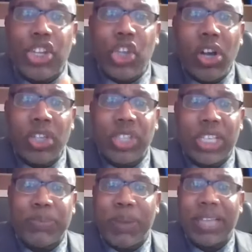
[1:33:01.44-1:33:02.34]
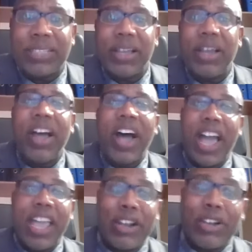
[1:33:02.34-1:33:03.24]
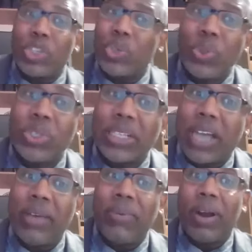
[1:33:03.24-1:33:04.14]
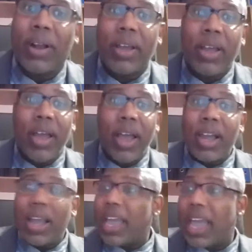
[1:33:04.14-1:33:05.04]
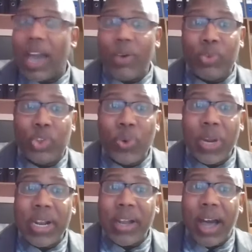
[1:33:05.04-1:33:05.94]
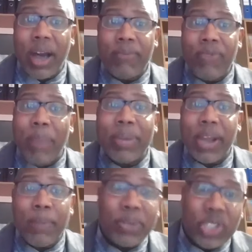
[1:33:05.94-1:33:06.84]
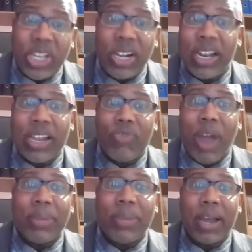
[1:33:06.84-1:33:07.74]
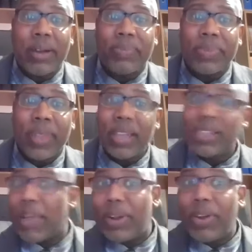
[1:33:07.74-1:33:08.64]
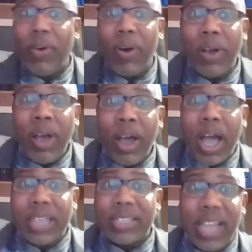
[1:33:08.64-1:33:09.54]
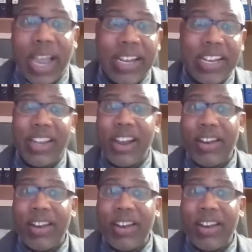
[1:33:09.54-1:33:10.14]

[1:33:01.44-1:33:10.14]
The youngsters, Pastor, in the schools that I work, during Ramadan, particularly in Ramadan, they will go aside in